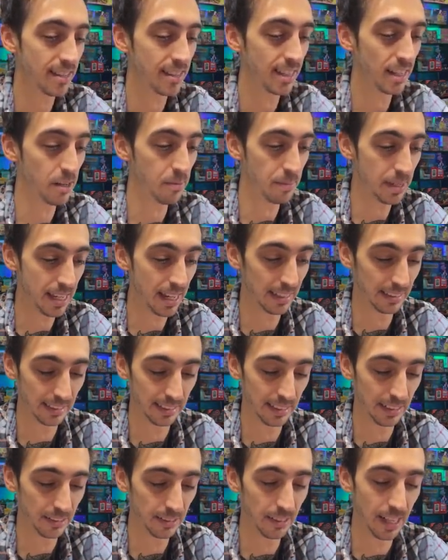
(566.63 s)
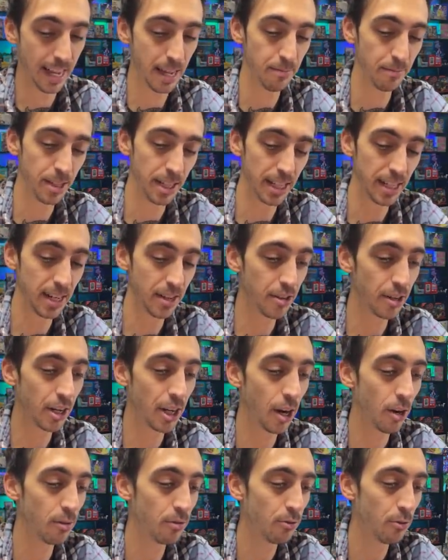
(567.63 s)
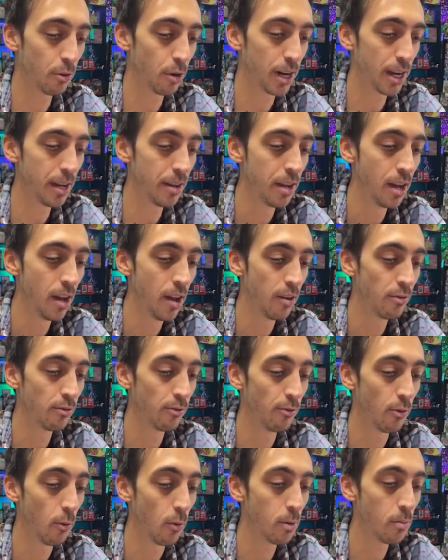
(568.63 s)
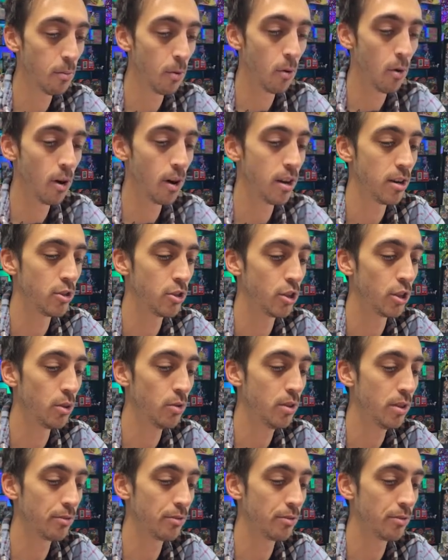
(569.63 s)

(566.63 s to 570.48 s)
is gonna be a little empty. Another code for you, four more to